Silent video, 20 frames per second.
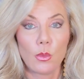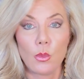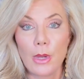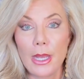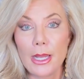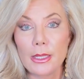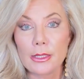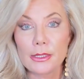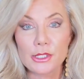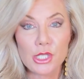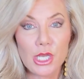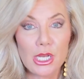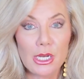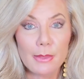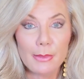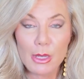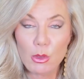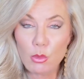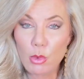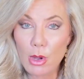well, it's
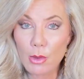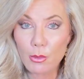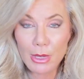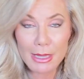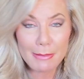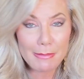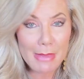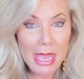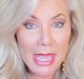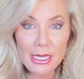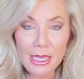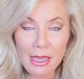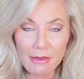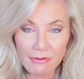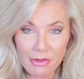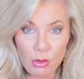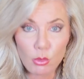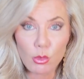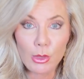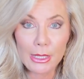going to be what we make
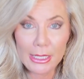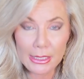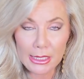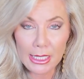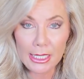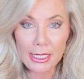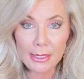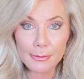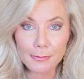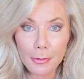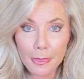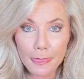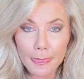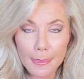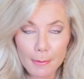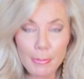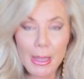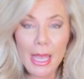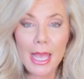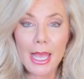of it, really.
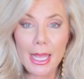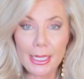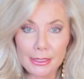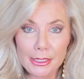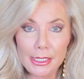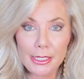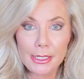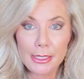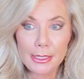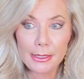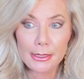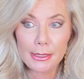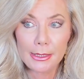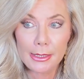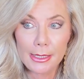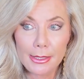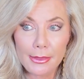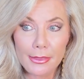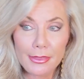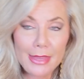But
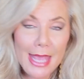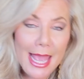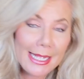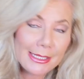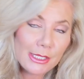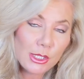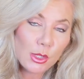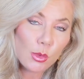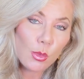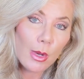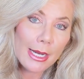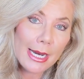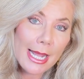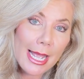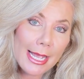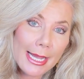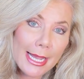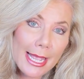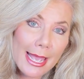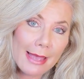that's what
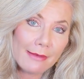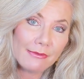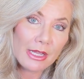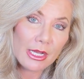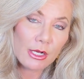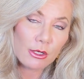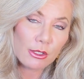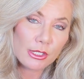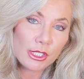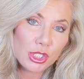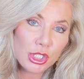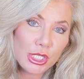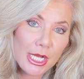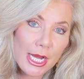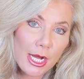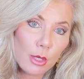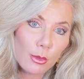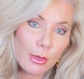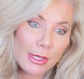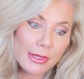I have here to
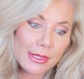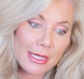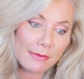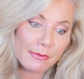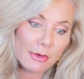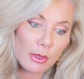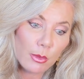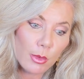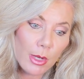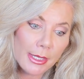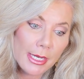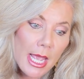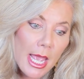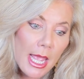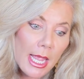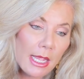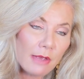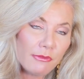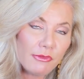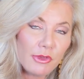share with everyone.
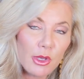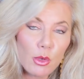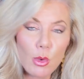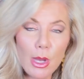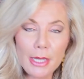If you